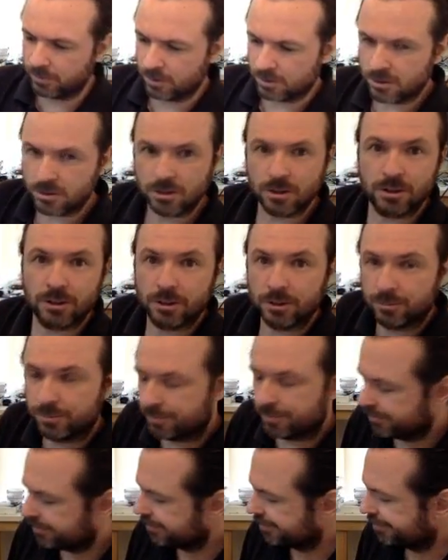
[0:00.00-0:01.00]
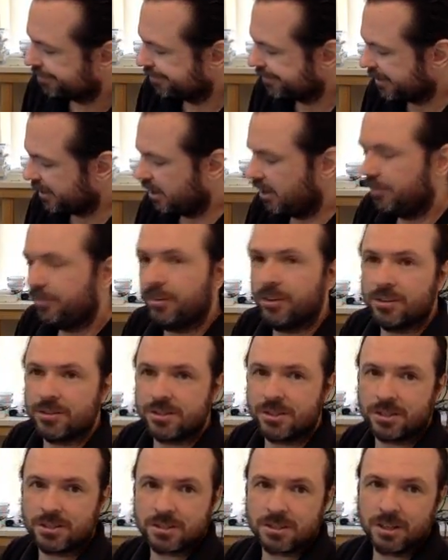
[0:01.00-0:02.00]
I just got a iPhone
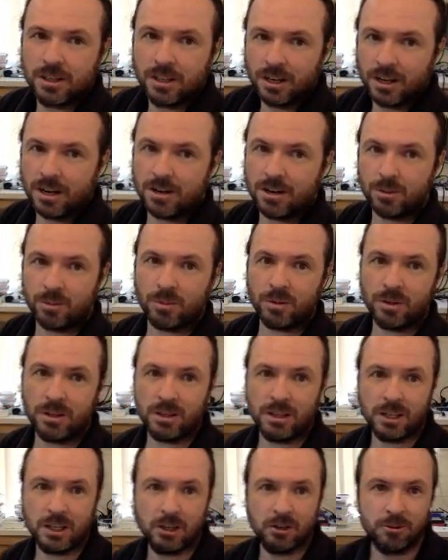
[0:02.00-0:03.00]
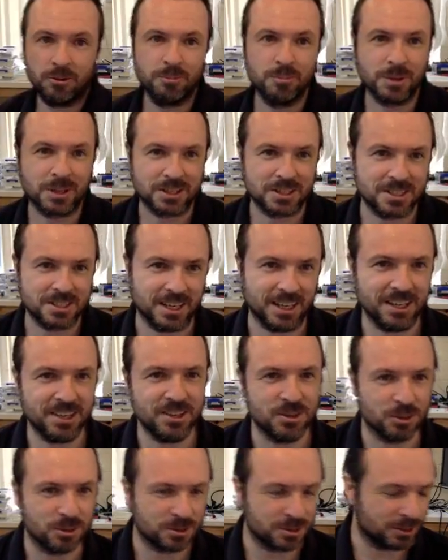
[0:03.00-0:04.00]
6 to get out of the way.
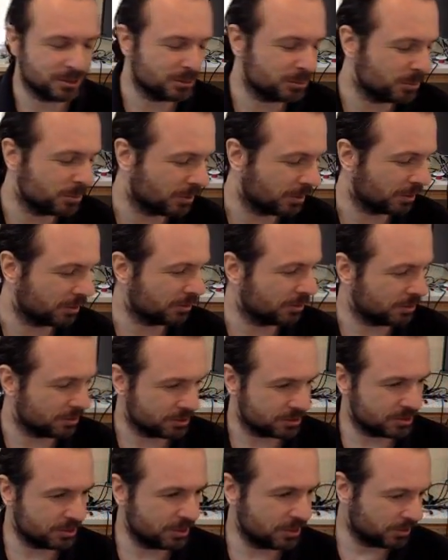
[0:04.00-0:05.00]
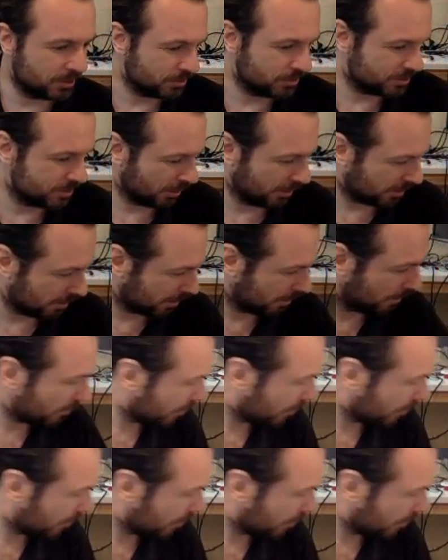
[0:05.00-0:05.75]
McDaniels, oh my goodness, don't even say that.